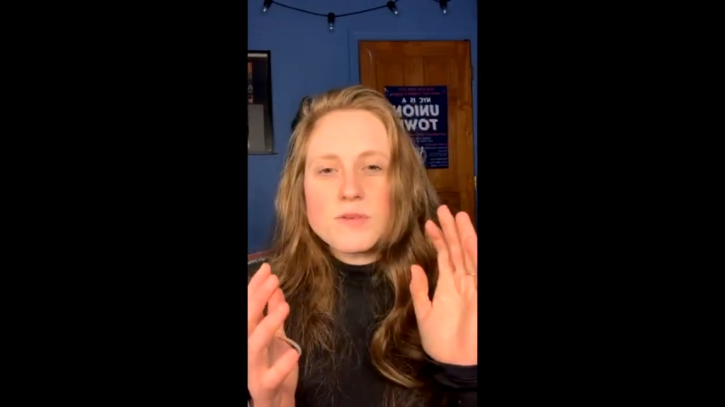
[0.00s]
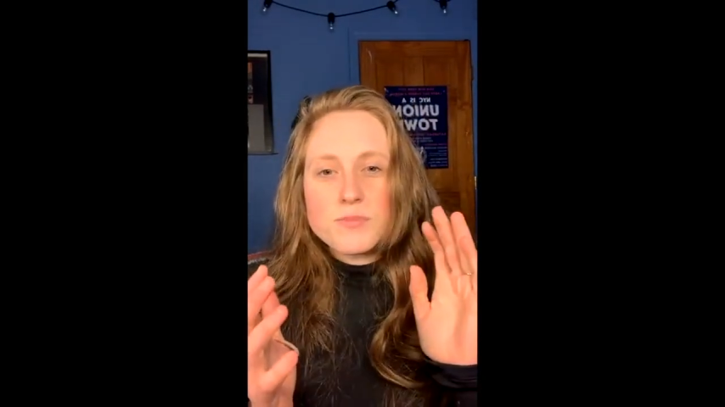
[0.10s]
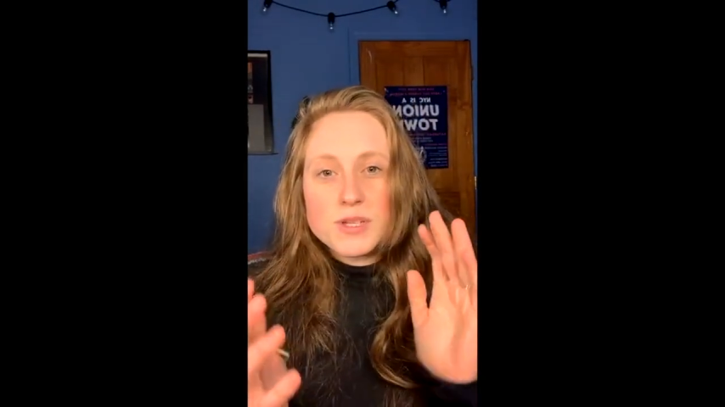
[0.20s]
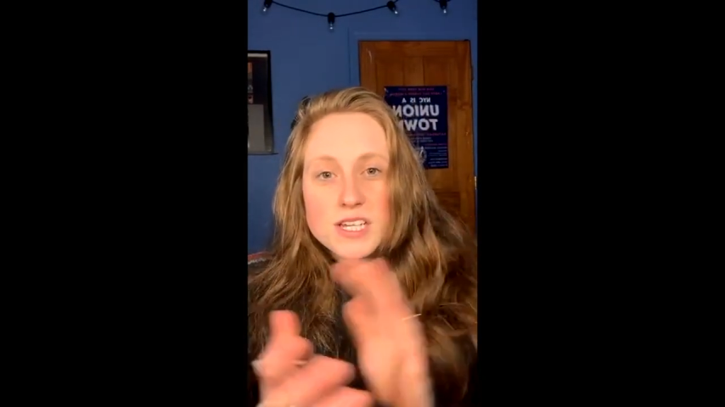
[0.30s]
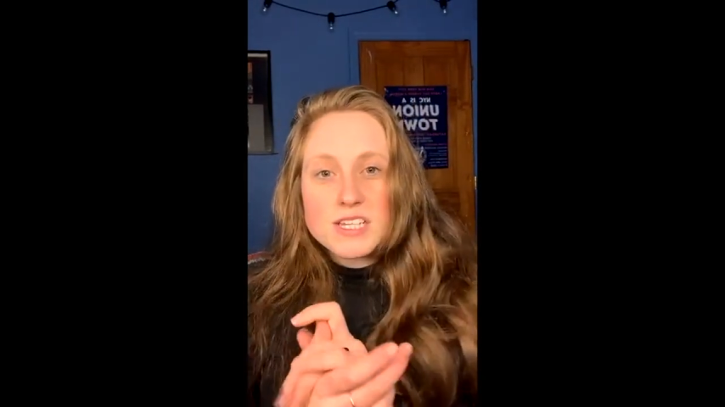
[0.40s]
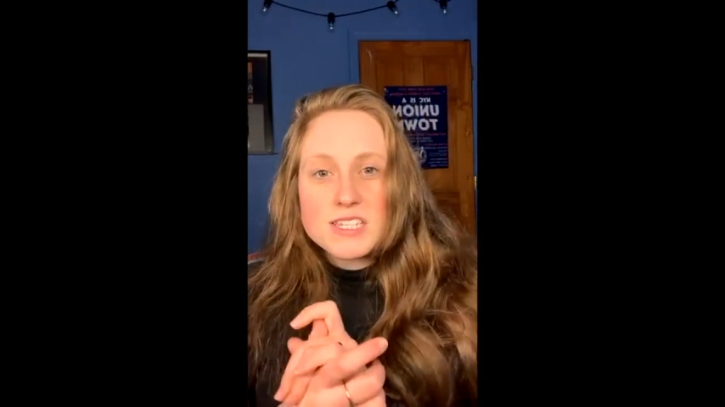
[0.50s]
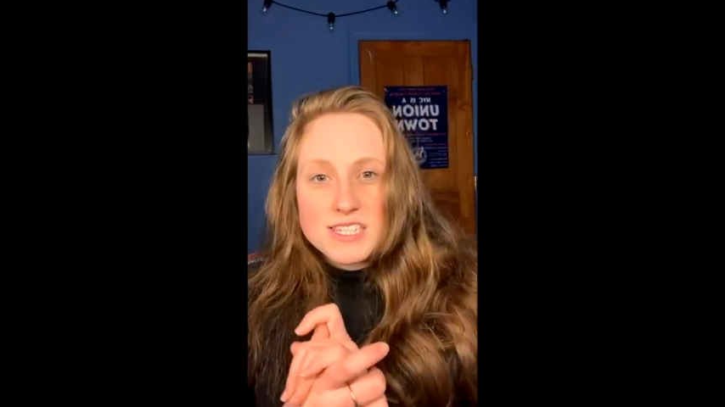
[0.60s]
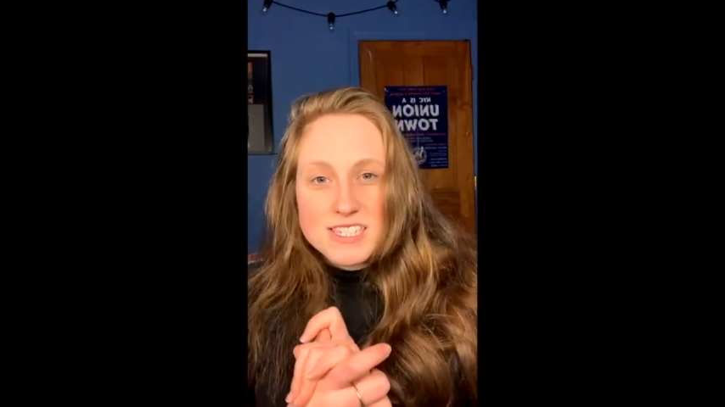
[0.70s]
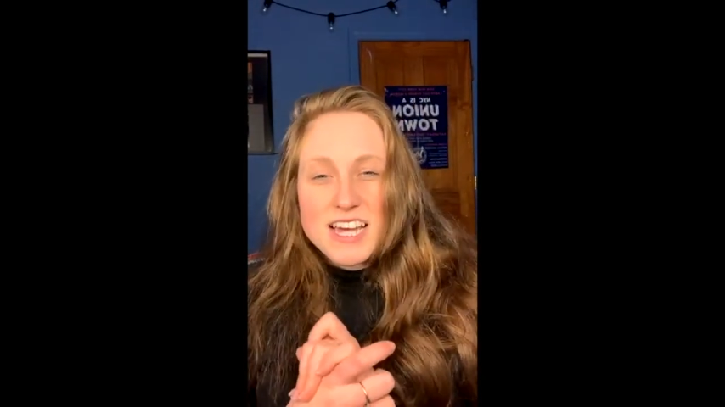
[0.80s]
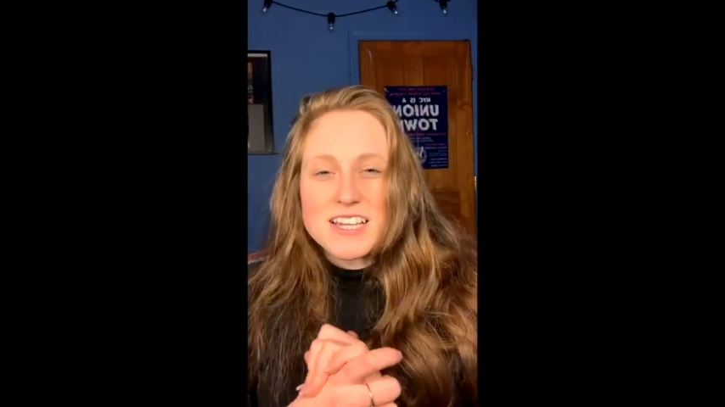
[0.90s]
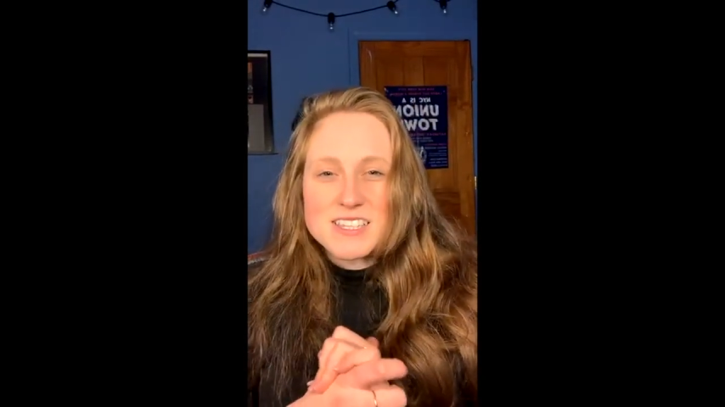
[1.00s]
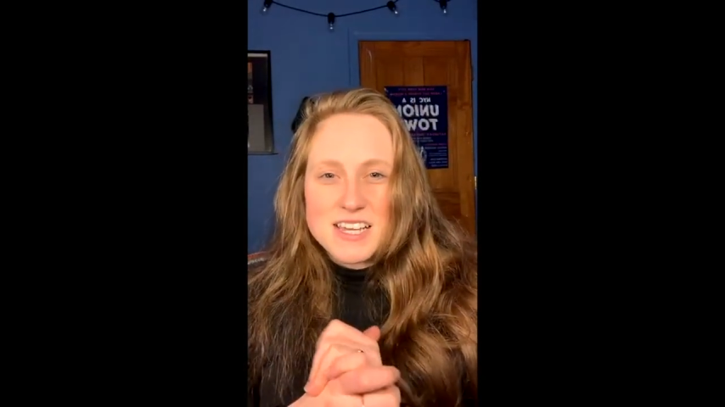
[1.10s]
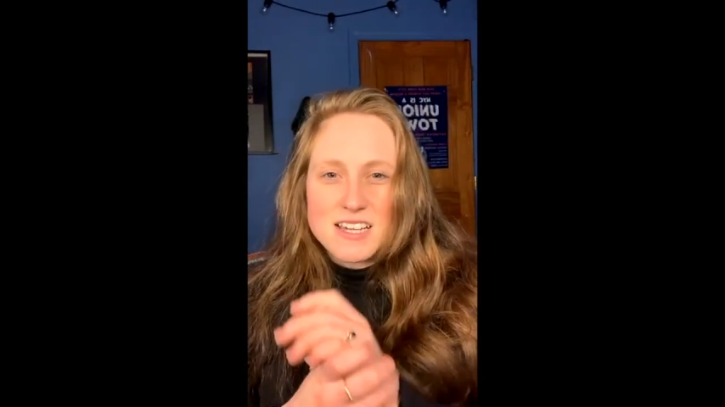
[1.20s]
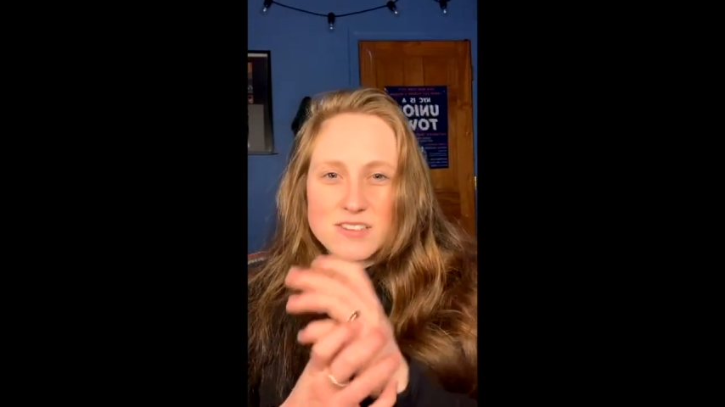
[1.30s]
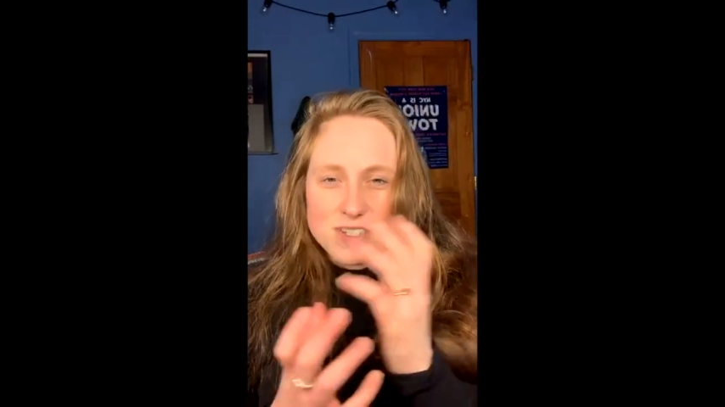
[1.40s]
Please, yes,
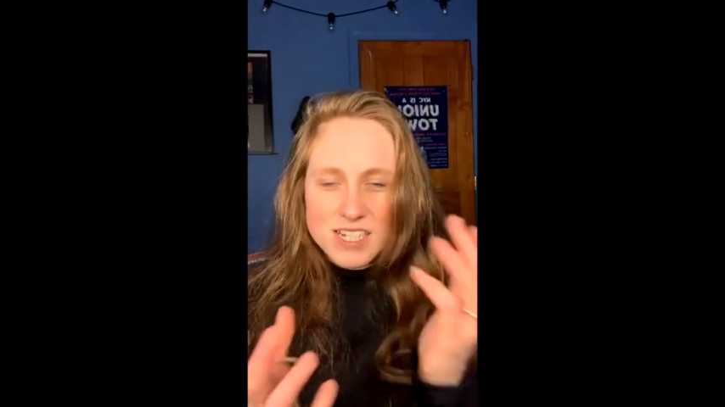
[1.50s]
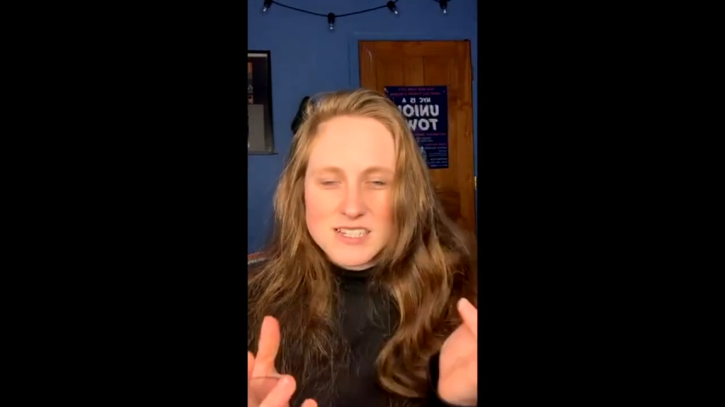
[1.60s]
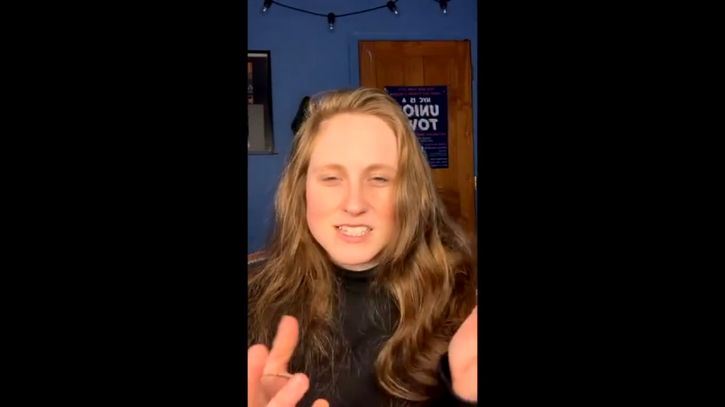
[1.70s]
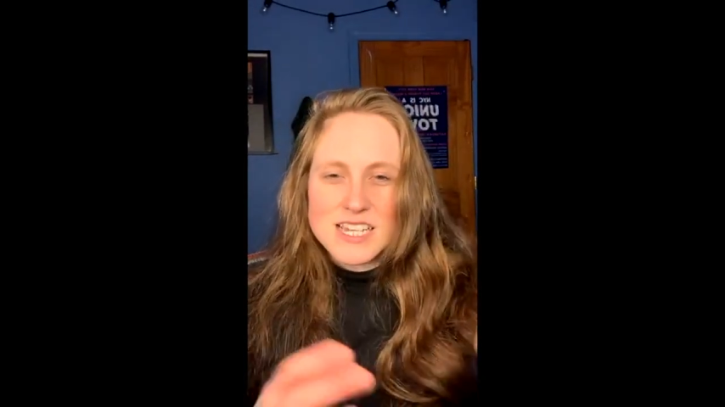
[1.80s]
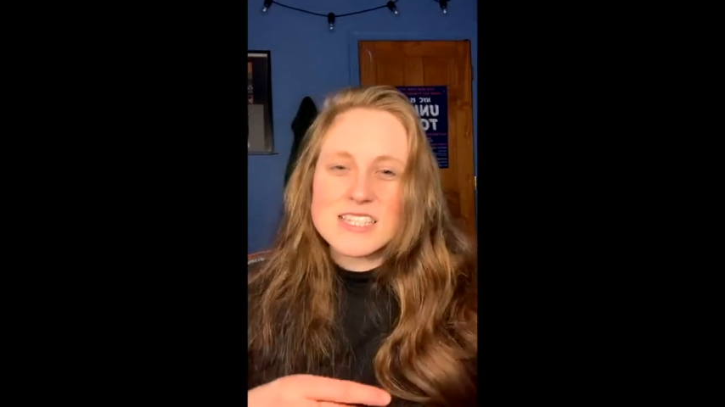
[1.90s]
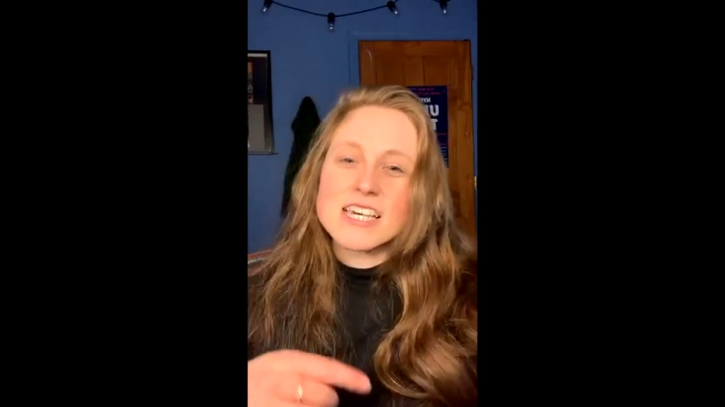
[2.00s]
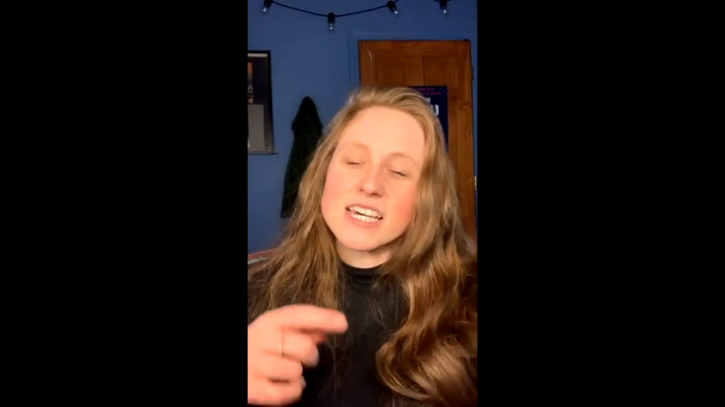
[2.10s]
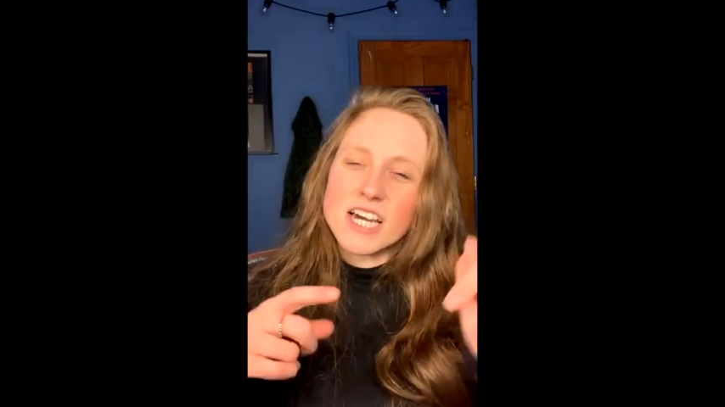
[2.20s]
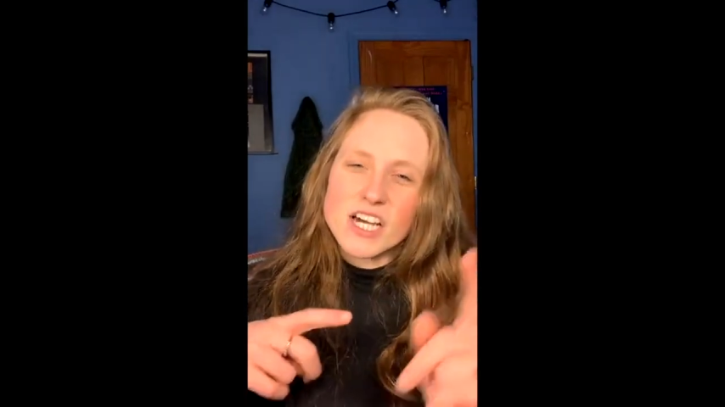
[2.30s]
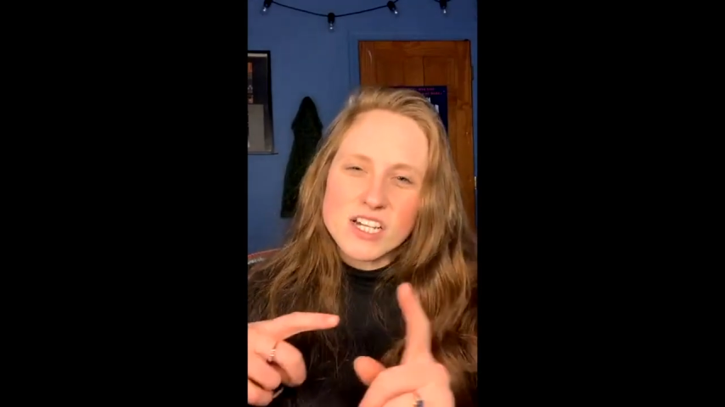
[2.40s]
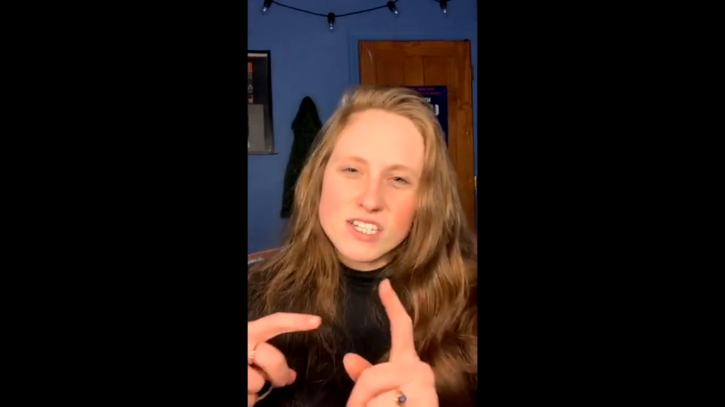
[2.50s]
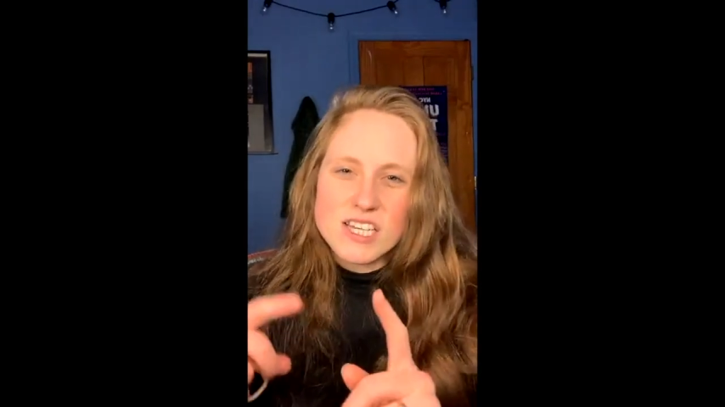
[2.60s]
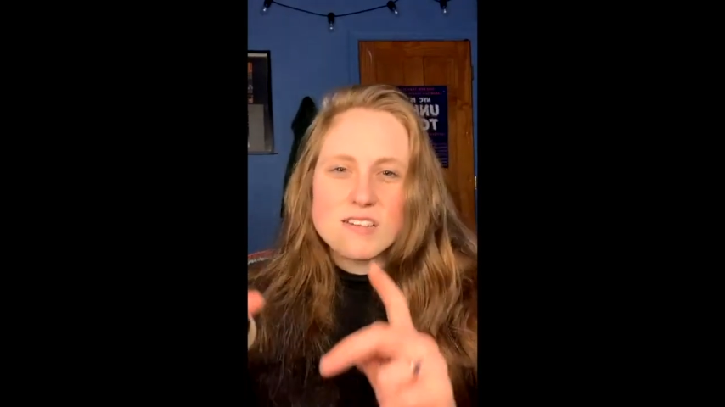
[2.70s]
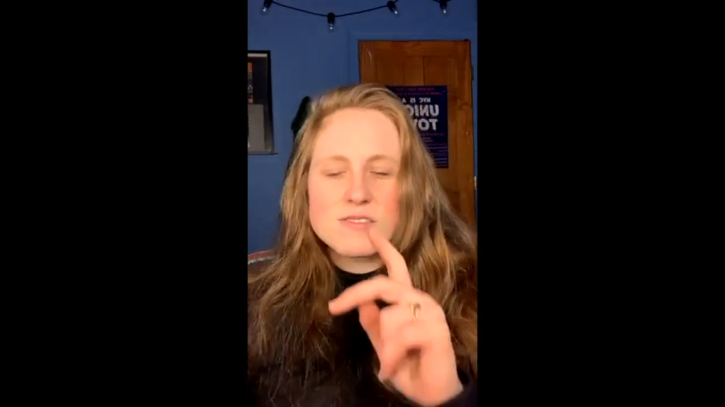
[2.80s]
as Raquel said, take care of yourself,